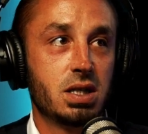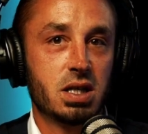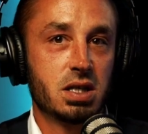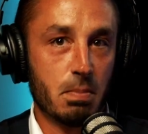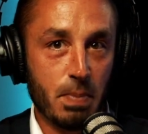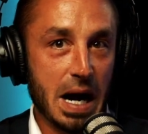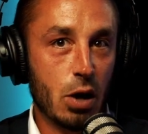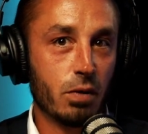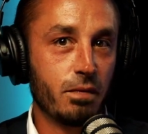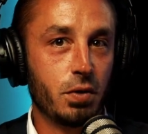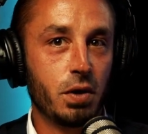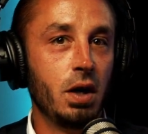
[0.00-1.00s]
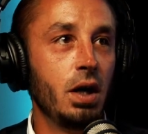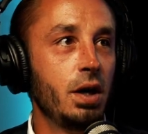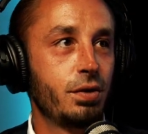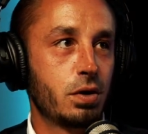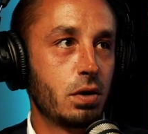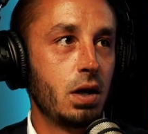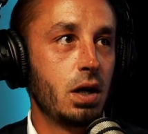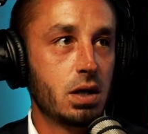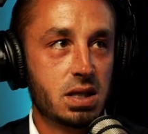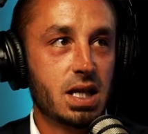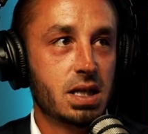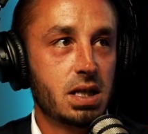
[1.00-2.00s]
It's a powerful 30 to
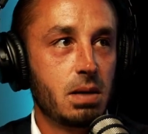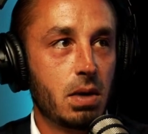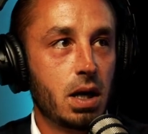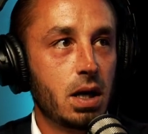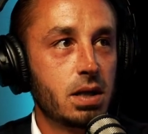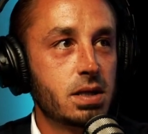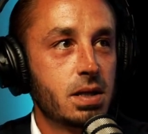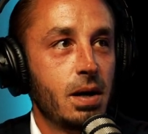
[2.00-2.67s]
60 exactly. minutes.